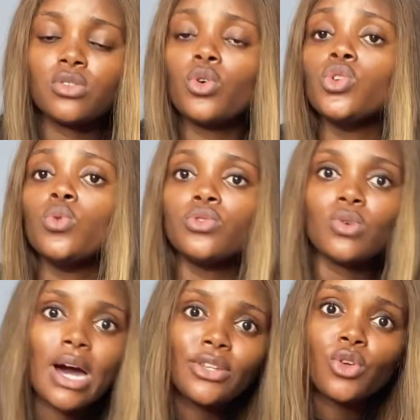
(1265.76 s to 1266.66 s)
or you want to
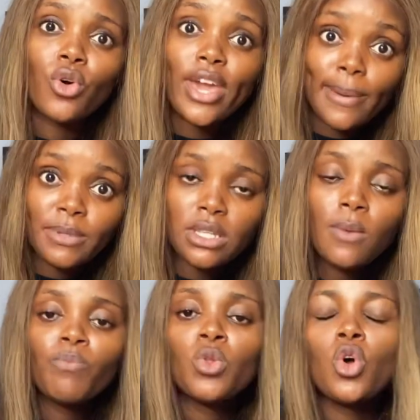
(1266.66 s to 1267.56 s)
add your herbs,
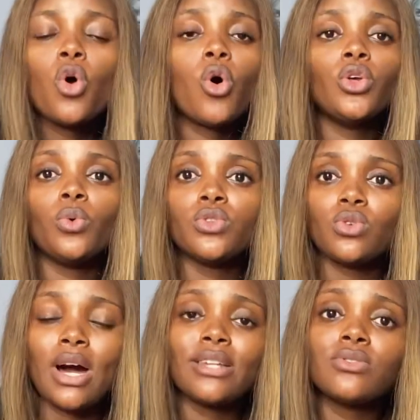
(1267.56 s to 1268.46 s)
or you want to
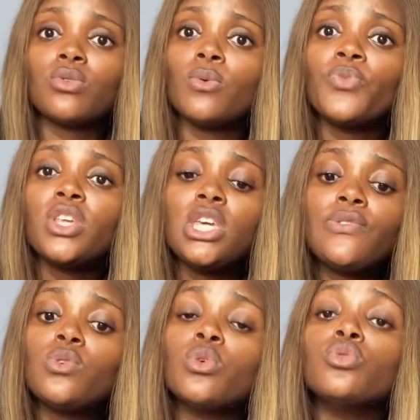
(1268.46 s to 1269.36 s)
add. So if
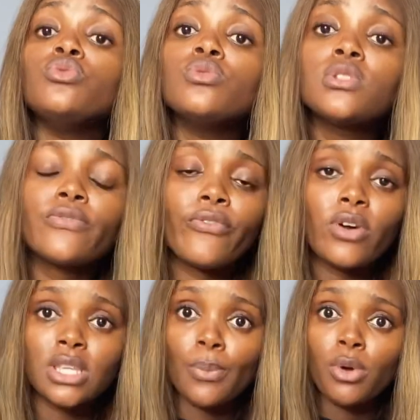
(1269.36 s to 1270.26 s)
you want to use, for
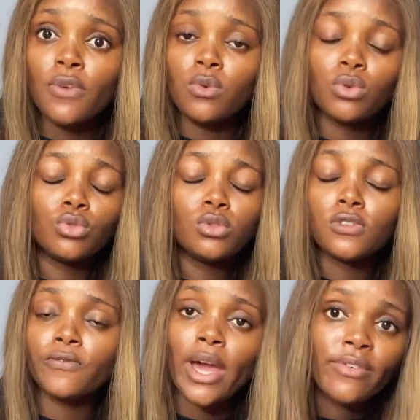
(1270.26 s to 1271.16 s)
example, if you want to use
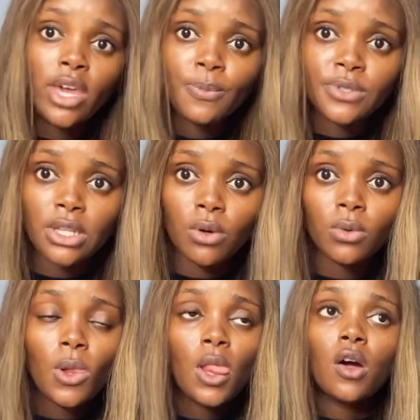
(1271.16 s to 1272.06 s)
5 herbs now,
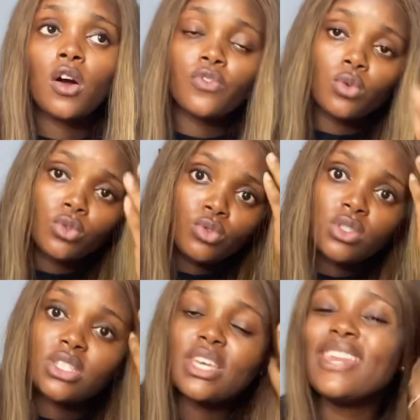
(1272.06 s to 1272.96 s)
or if you want to use
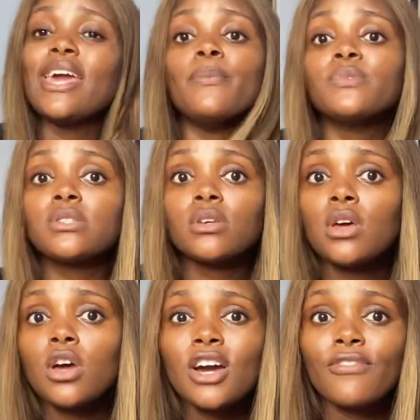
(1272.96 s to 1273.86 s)
10 herbs
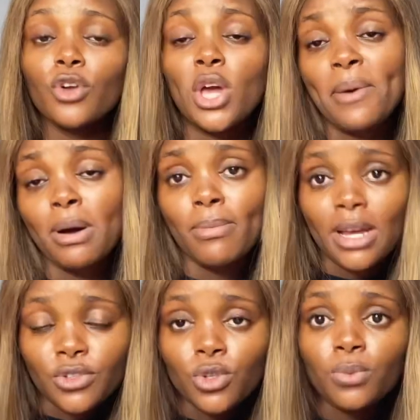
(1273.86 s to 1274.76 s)
for your herbal black
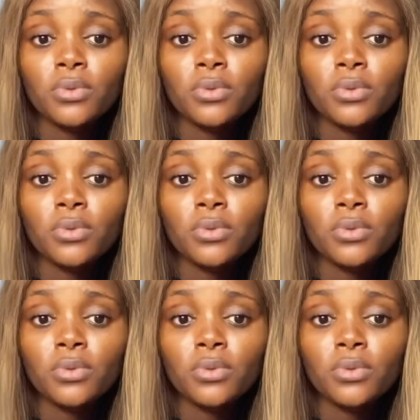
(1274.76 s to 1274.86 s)
soap,